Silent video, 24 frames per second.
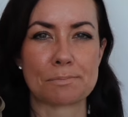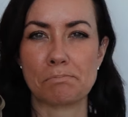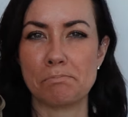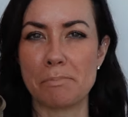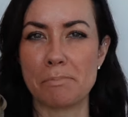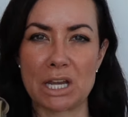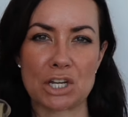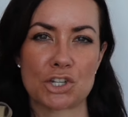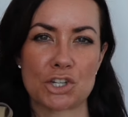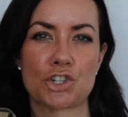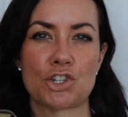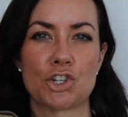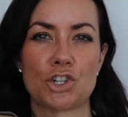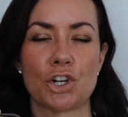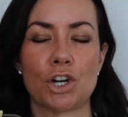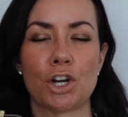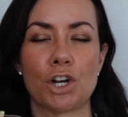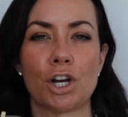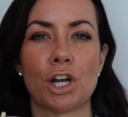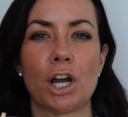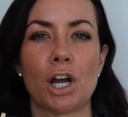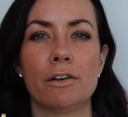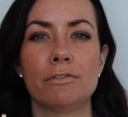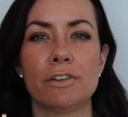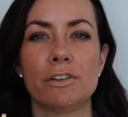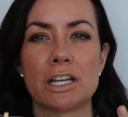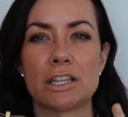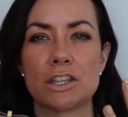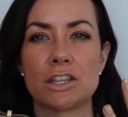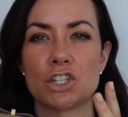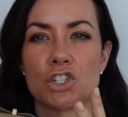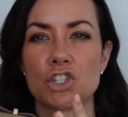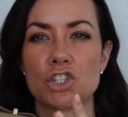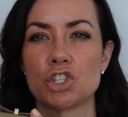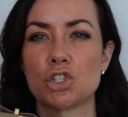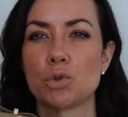mixture of like
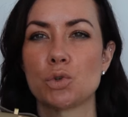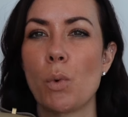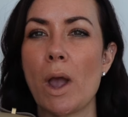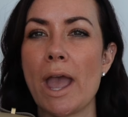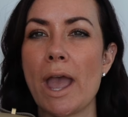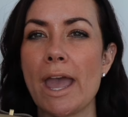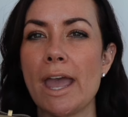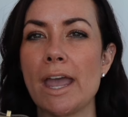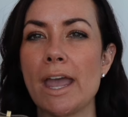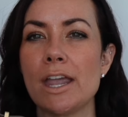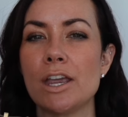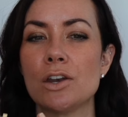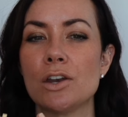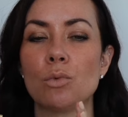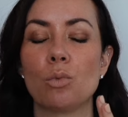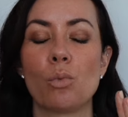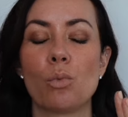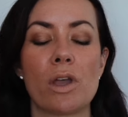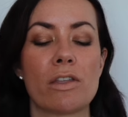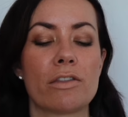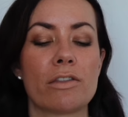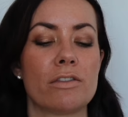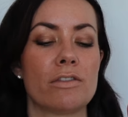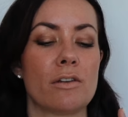the suede with